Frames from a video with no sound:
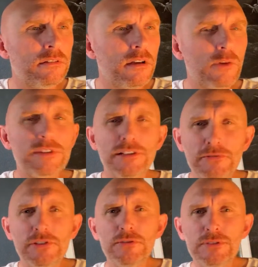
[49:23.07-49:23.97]
I would
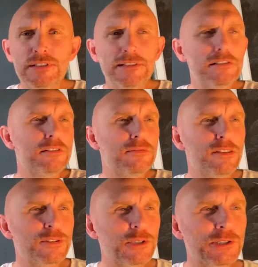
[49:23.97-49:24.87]
live in New Zealand if
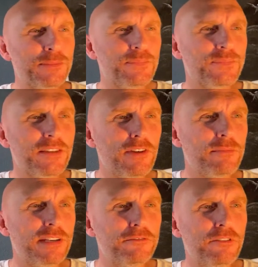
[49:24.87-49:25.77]
I could. I've had
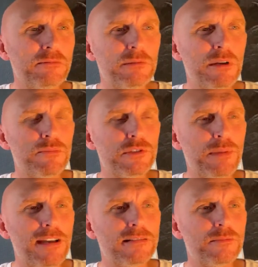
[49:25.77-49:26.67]
many family members
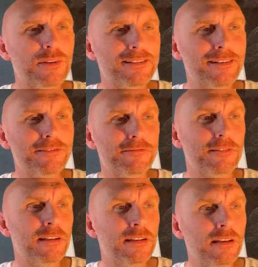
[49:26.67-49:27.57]
pass in my life.
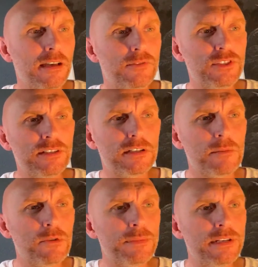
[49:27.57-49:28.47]
Have seen a
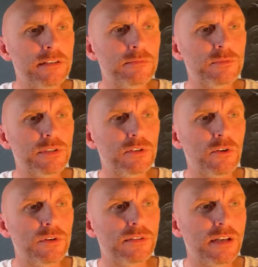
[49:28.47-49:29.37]
couple mediums, but no
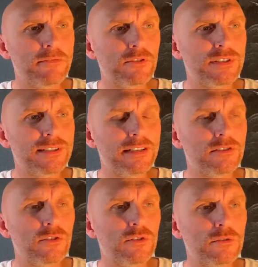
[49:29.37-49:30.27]
one's ever seen
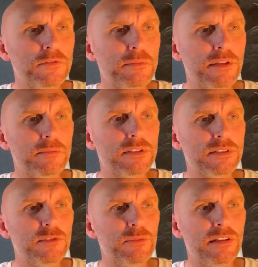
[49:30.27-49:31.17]
or heard from them. Does
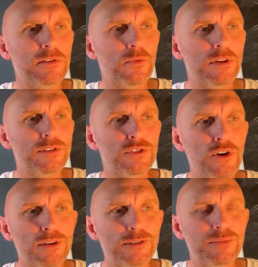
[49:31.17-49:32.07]
this mean they don't want to
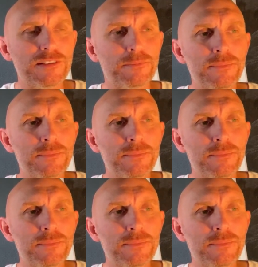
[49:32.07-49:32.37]
talk to me?